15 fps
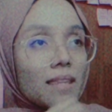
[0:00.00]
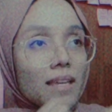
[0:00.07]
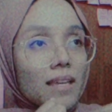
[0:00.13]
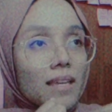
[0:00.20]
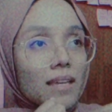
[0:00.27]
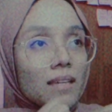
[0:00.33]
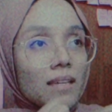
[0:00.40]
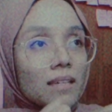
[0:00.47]

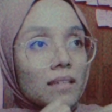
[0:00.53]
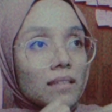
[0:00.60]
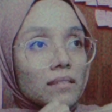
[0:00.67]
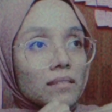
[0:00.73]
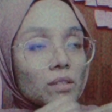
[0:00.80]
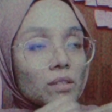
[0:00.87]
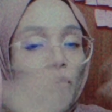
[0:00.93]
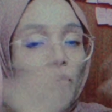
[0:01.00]
the
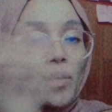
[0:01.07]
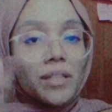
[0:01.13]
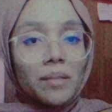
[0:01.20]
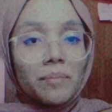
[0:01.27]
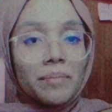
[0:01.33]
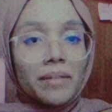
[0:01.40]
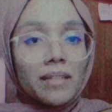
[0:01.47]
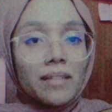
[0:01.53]

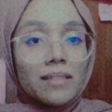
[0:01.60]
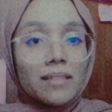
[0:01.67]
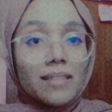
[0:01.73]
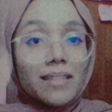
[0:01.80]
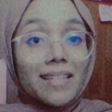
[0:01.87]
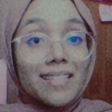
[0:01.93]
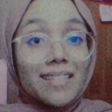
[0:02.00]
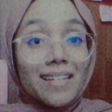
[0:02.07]
water bills.
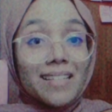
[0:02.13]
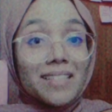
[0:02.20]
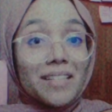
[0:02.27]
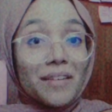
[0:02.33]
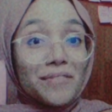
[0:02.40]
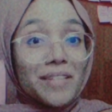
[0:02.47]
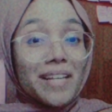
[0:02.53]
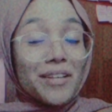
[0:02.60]
These are the
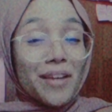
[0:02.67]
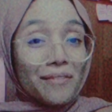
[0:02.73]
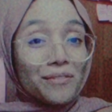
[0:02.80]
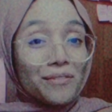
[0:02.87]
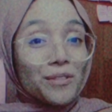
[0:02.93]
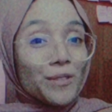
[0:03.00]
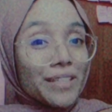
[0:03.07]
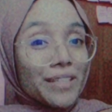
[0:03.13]
stuff that you
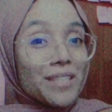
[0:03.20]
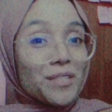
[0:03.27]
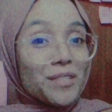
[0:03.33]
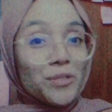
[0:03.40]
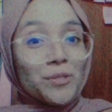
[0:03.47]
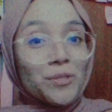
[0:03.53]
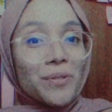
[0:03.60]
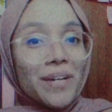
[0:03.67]
have to look
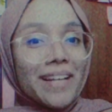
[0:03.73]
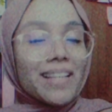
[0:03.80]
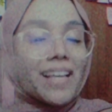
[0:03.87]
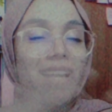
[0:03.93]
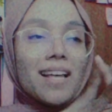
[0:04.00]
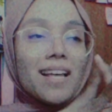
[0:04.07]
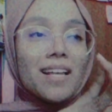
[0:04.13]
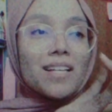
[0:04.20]
into too, right?
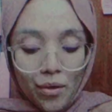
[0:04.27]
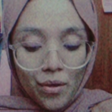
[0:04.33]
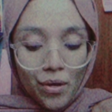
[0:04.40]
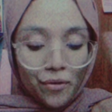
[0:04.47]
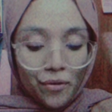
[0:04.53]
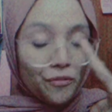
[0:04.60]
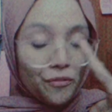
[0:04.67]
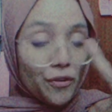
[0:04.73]

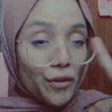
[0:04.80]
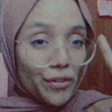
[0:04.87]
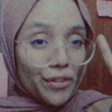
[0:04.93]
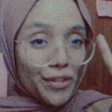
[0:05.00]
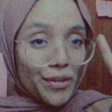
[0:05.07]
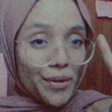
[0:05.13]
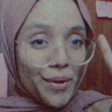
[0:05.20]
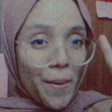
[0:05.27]
Fourth,
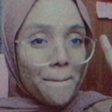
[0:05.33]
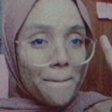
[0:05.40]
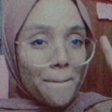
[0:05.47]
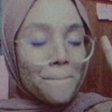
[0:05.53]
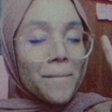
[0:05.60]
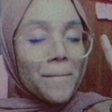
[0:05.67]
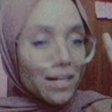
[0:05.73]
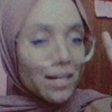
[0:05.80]

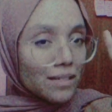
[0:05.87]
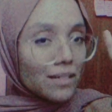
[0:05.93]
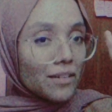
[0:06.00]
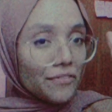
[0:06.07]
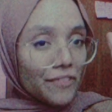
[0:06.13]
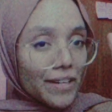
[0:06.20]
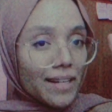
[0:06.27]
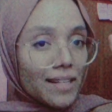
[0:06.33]
margin
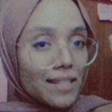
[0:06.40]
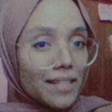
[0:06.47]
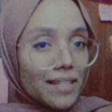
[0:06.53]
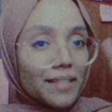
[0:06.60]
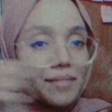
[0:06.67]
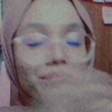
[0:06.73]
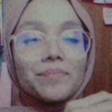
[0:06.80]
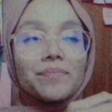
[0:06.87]
of
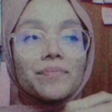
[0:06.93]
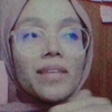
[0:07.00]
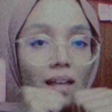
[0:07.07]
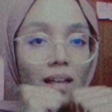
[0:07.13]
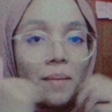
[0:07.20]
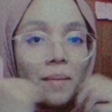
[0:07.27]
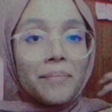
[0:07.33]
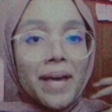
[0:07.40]
financing.
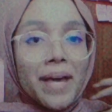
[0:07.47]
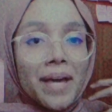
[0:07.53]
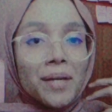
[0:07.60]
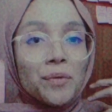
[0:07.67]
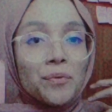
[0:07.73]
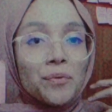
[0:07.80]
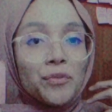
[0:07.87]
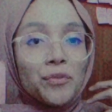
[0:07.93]

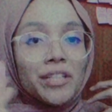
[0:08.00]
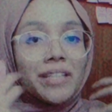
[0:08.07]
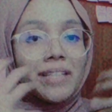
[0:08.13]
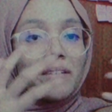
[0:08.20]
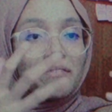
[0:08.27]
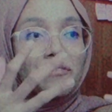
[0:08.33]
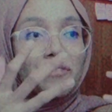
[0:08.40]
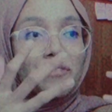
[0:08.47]
Bank would
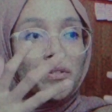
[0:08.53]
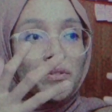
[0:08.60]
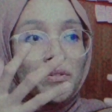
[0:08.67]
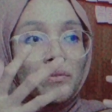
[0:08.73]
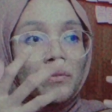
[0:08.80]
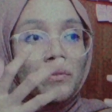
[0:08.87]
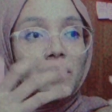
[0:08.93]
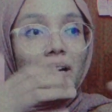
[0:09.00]
give
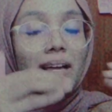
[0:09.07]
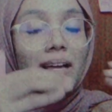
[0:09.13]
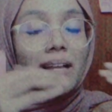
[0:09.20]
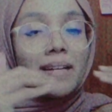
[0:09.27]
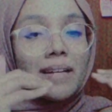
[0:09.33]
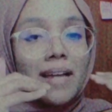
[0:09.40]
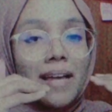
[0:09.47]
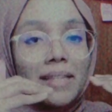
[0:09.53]
you
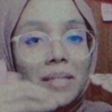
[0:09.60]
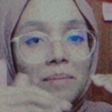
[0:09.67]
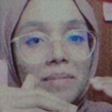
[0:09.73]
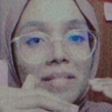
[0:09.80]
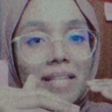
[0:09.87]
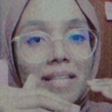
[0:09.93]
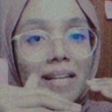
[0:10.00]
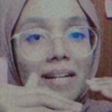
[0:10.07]

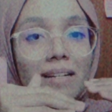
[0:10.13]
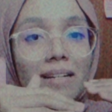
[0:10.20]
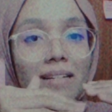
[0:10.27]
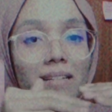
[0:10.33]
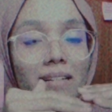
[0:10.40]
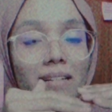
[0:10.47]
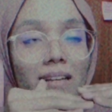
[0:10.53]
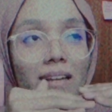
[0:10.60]
90%
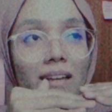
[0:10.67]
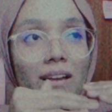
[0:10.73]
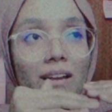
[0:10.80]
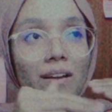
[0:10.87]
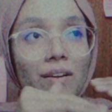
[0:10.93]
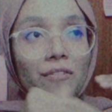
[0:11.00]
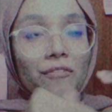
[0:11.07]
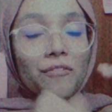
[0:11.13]

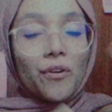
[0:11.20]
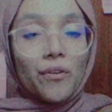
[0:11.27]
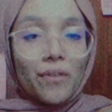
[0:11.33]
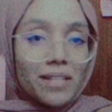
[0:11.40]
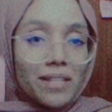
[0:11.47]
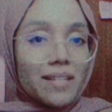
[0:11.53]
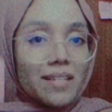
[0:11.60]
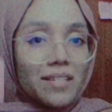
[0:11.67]
for
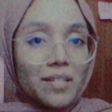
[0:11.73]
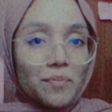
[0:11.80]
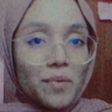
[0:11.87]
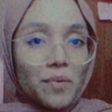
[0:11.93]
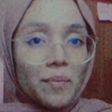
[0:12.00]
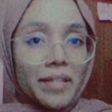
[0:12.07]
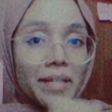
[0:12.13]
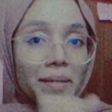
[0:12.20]
residential
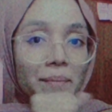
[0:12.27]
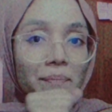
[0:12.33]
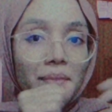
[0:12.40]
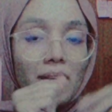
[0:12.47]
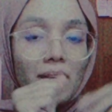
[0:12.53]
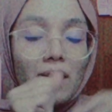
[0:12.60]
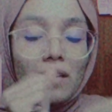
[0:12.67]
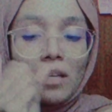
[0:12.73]
property.
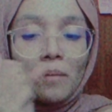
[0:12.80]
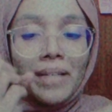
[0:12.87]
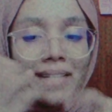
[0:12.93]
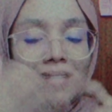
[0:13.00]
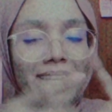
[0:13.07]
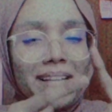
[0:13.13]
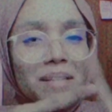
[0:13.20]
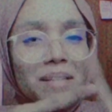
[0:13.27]
Normally
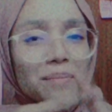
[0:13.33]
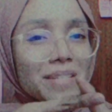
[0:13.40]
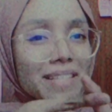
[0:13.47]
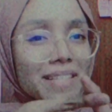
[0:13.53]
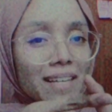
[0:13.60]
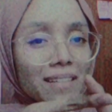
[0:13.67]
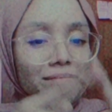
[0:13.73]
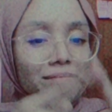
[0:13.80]
it's
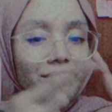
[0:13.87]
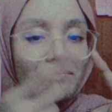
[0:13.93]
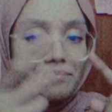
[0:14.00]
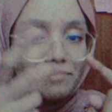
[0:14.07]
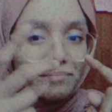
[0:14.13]
90%,